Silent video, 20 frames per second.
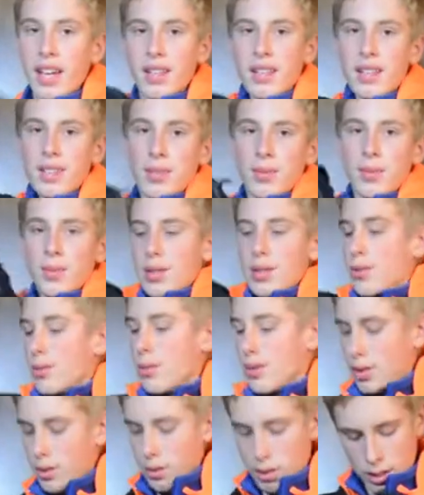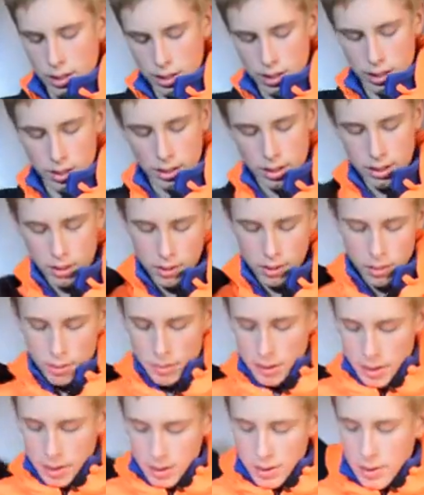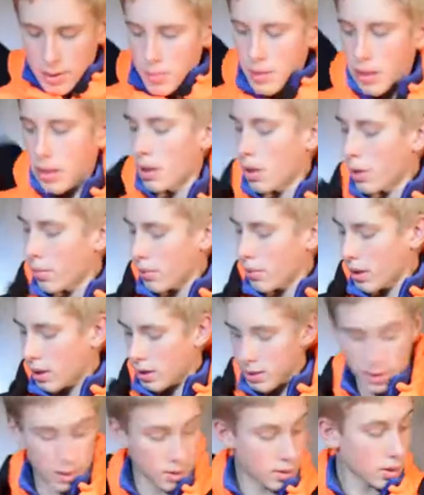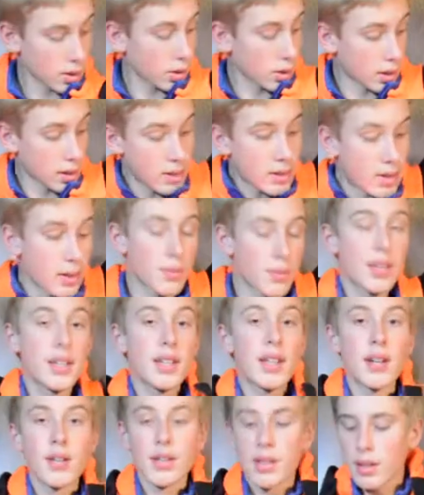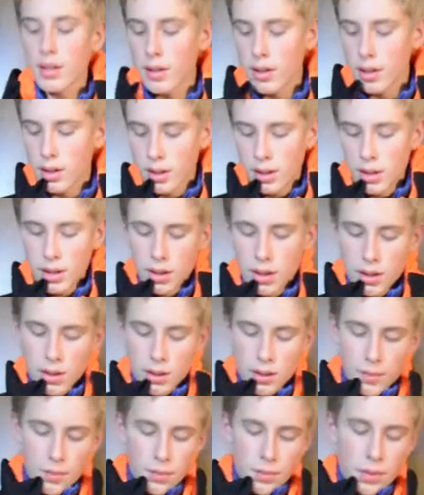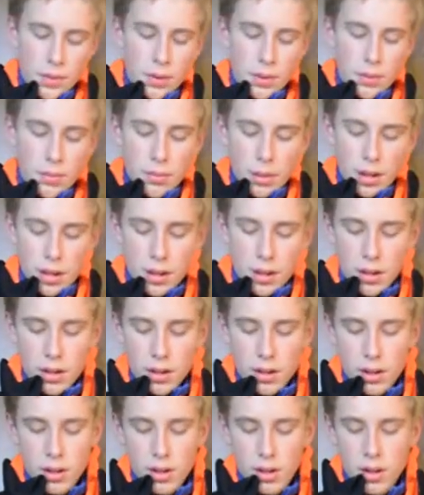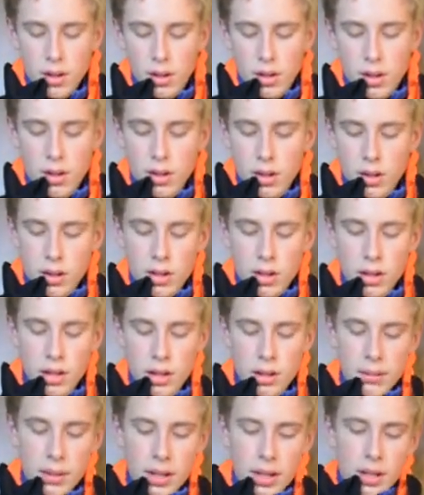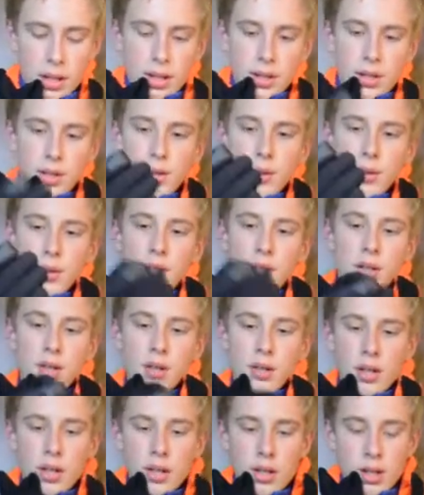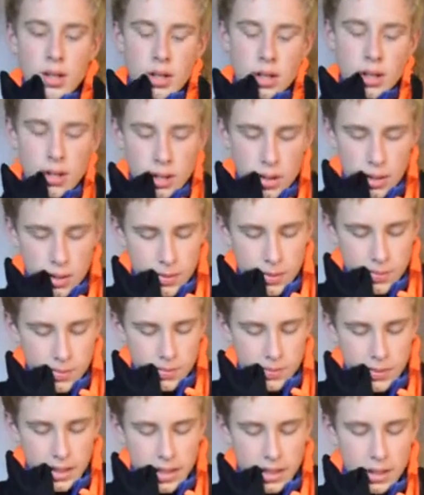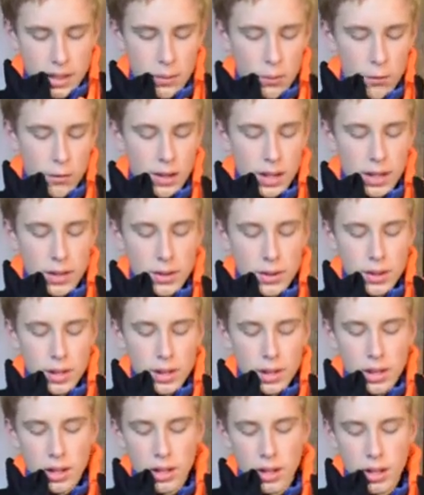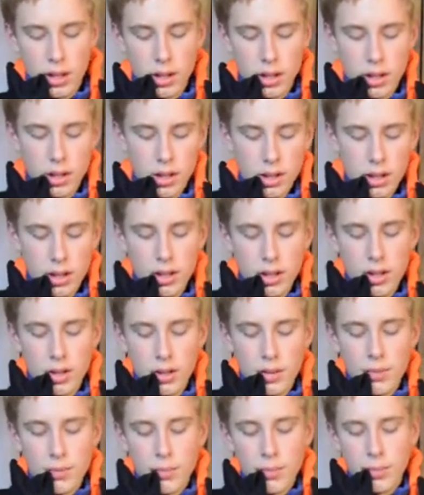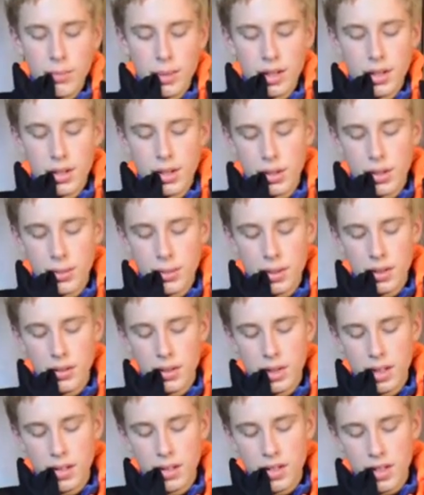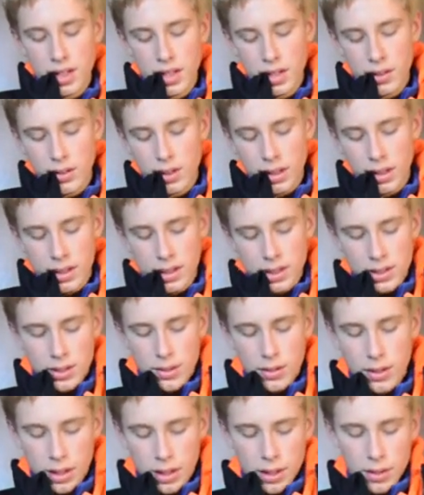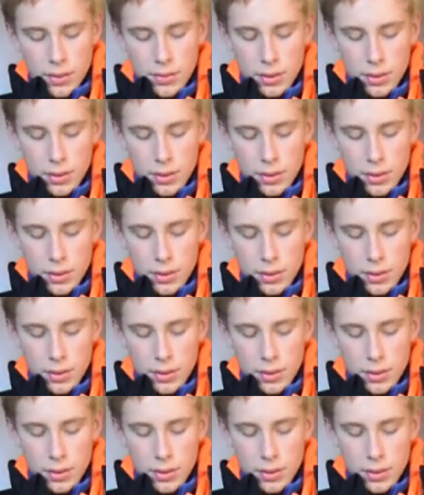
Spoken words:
is what you want right there. So I'm not going to zip that up because it's still like 70 down here in my studio. And then finally, make sure when you get a jacket like this, you have